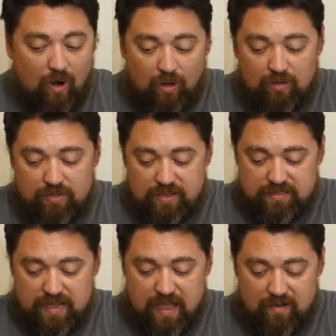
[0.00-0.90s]
all of
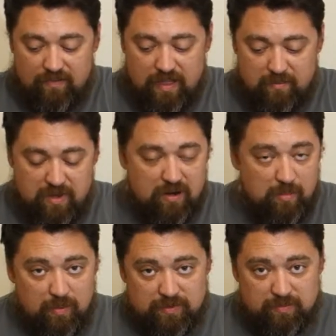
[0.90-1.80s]
these have a
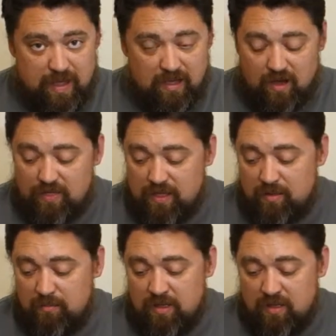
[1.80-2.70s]
minimum spec on
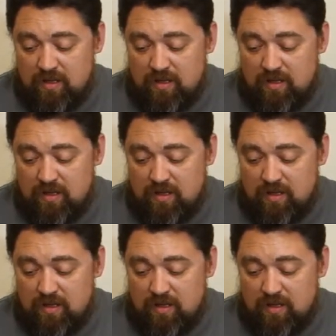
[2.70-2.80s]
them